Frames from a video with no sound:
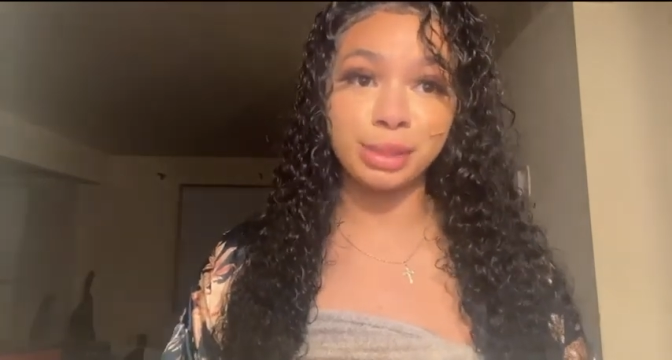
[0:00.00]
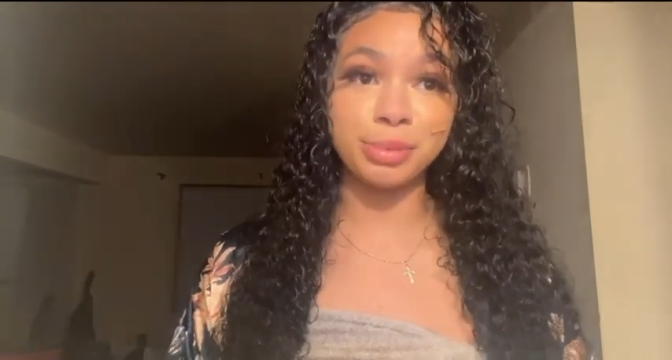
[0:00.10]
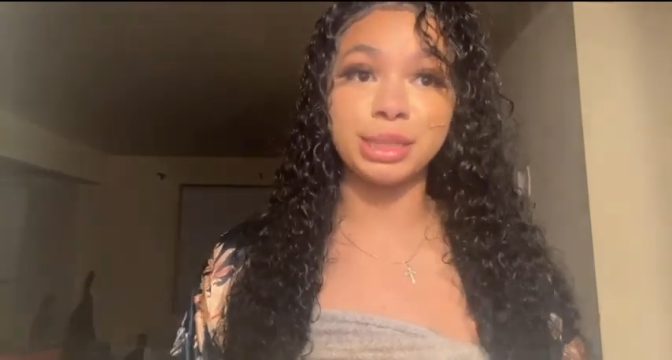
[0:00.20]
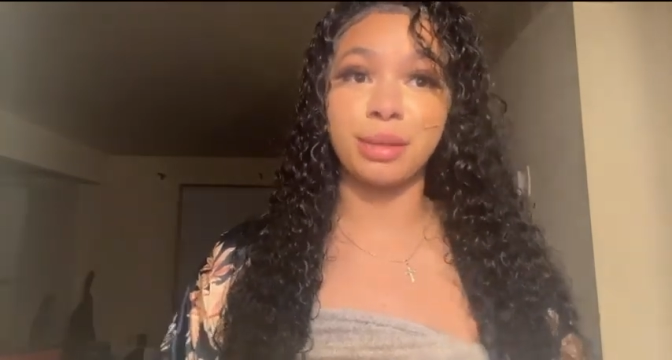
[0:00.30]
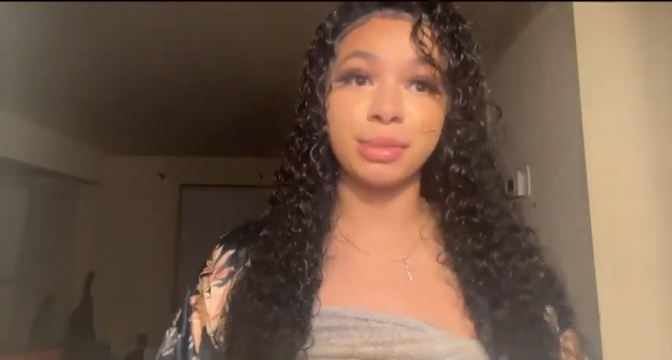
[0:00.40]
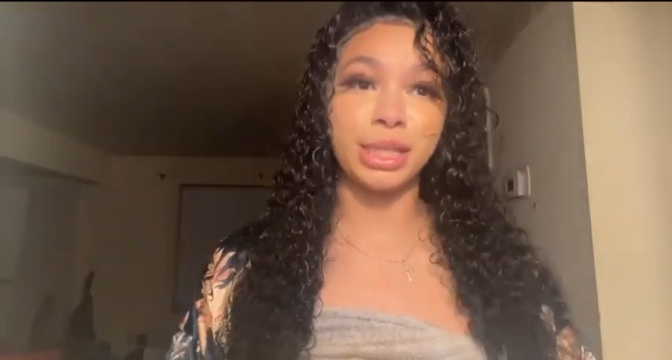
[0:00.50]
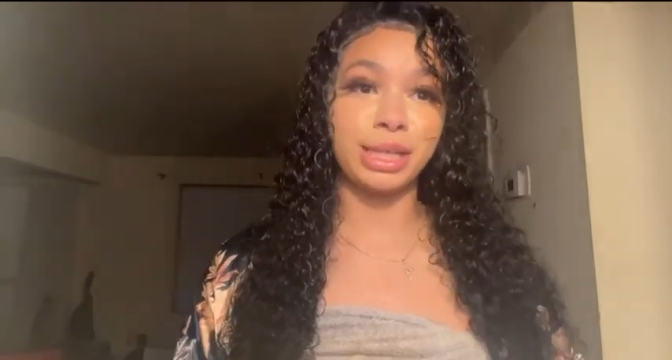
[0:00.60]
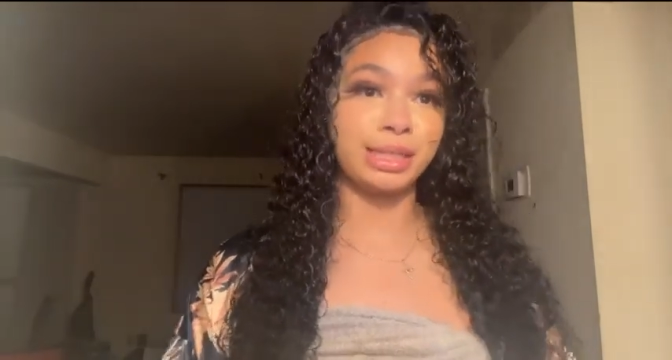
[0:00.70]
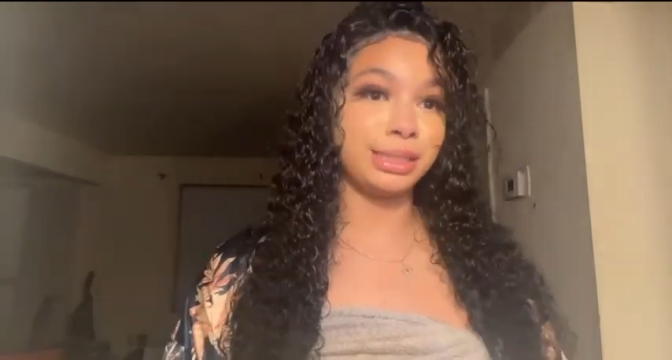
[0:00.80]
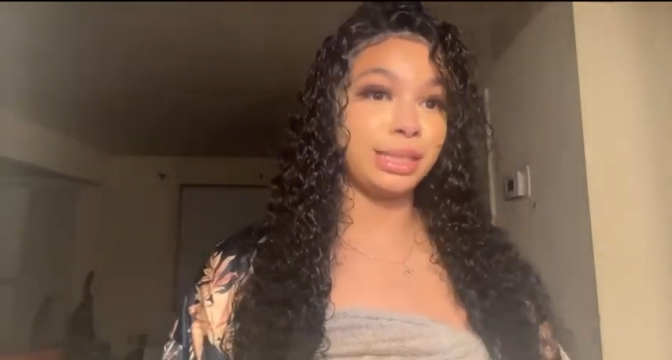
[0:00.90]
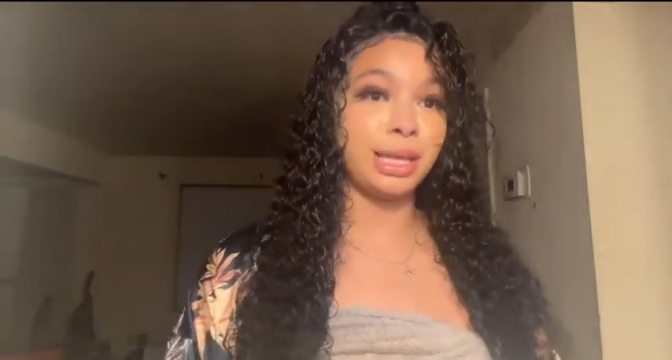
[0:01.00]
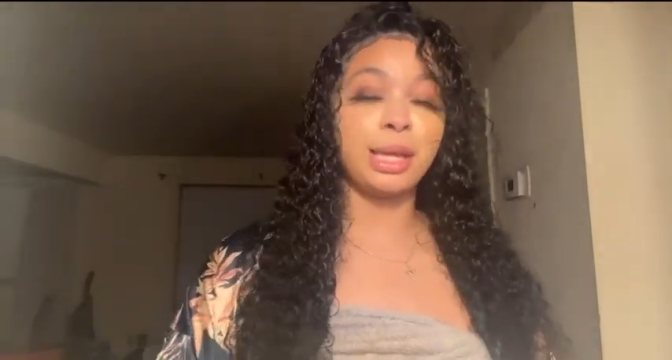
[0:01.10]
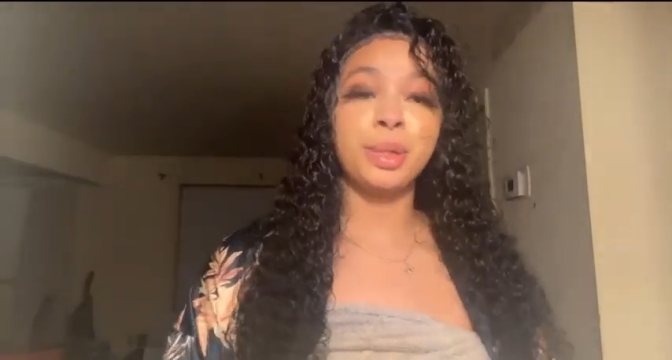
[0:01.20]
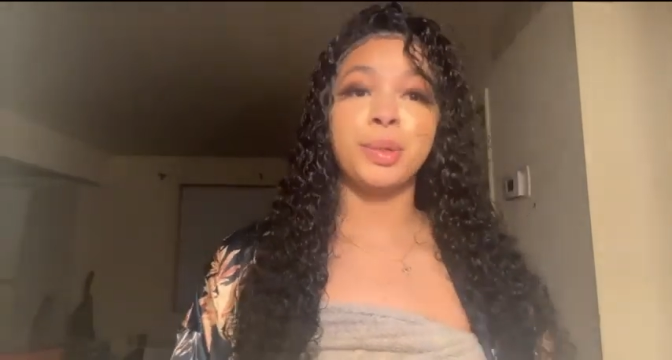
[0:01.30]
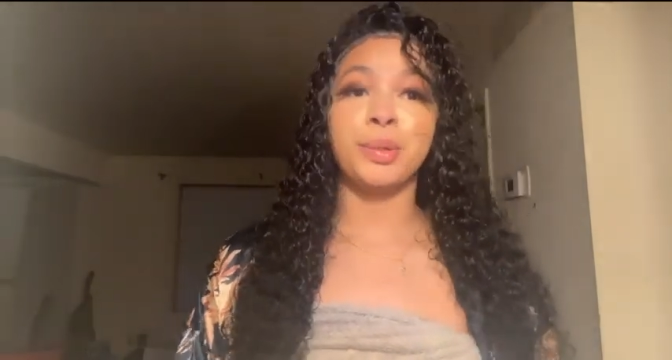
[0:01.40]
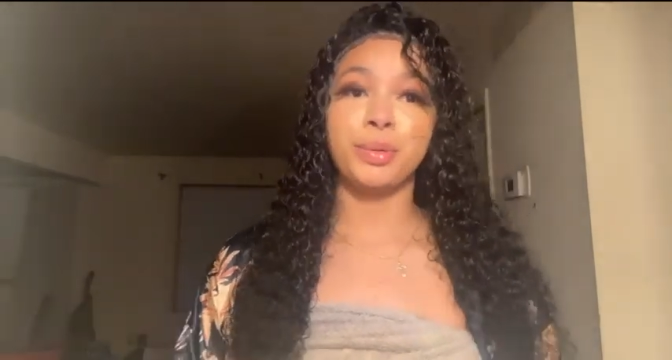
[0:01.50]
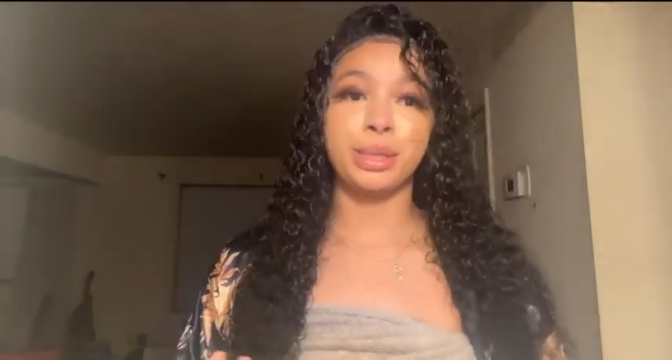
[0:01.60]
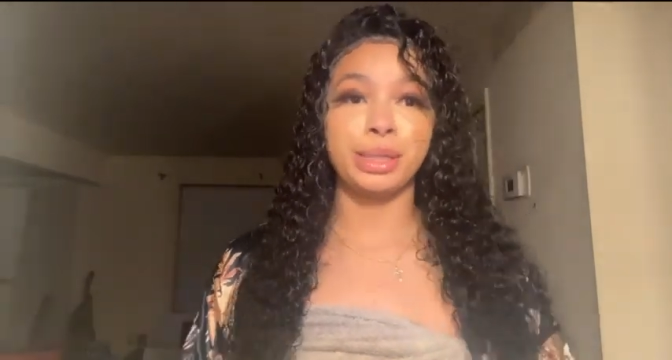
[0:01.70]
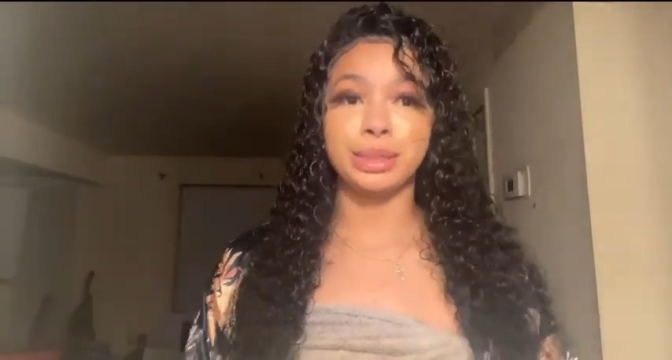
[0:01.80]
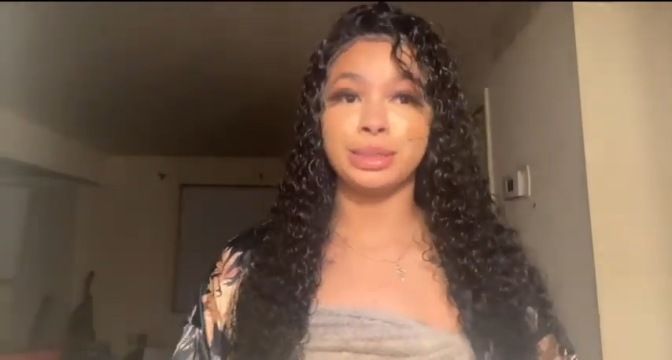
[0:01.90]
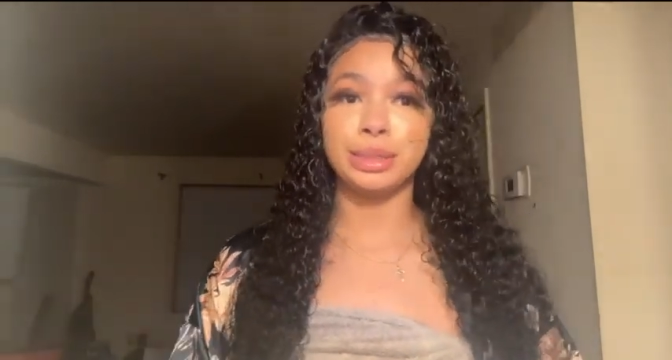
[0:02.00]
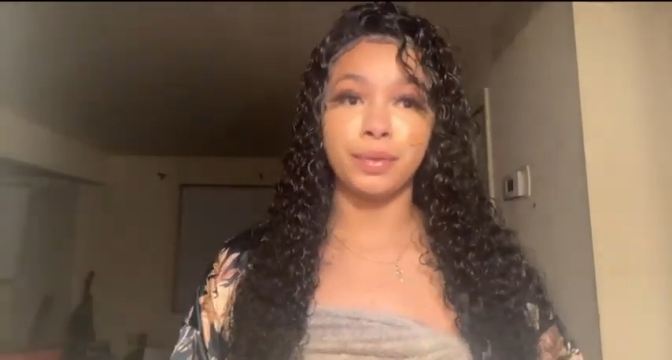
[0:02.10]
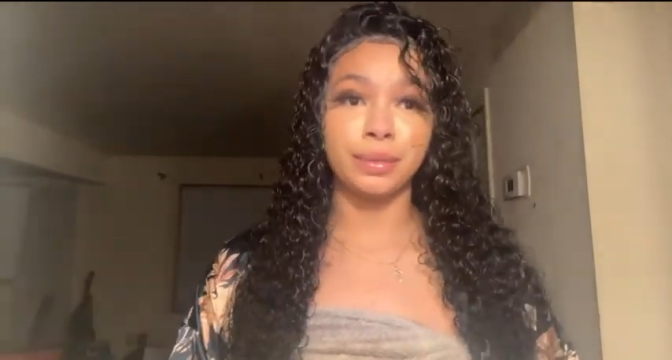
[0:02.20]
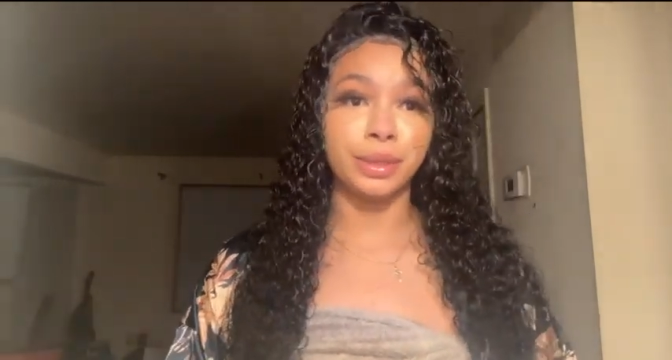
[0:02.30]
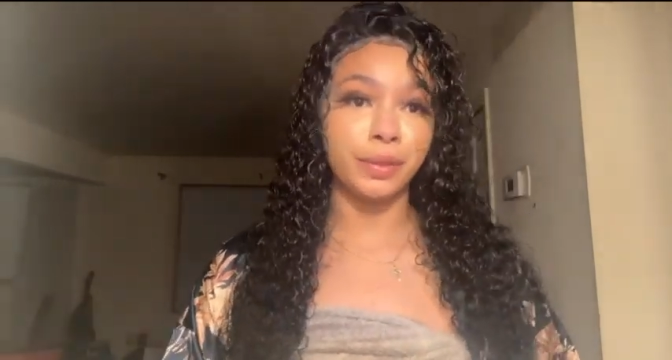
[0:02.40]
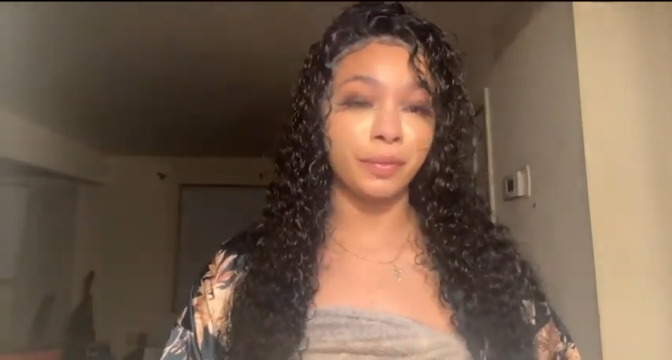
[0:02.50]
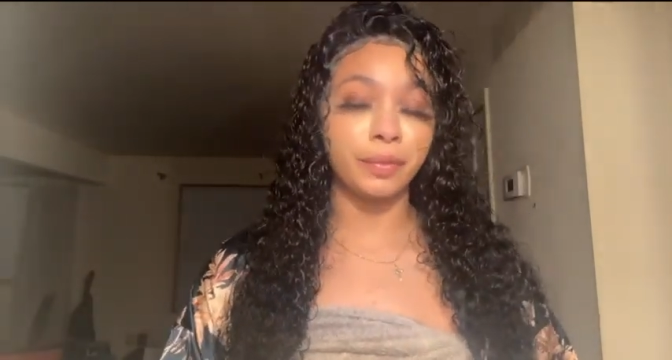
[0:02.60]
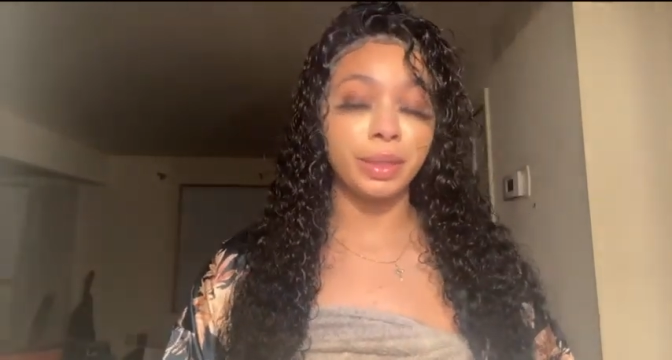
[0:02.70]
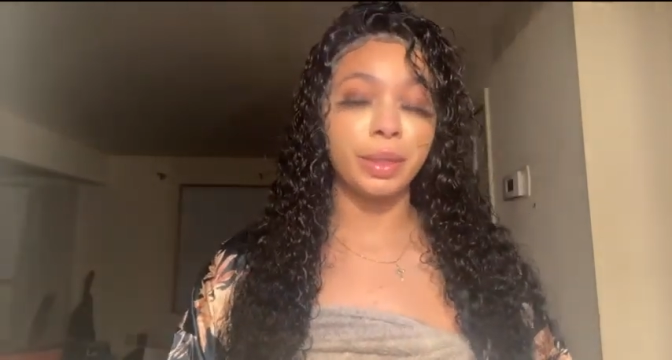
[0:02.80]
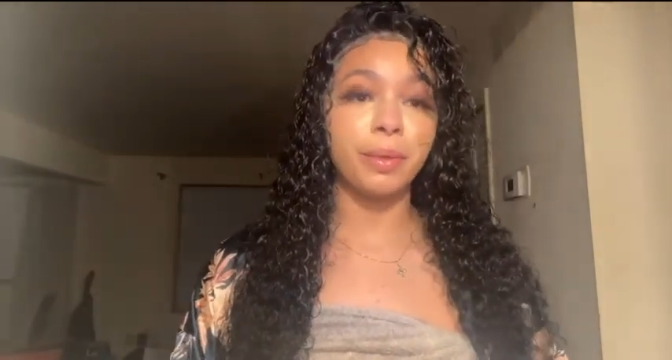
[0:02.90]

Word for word: because I'm gonna get into all that other stuff in a different video.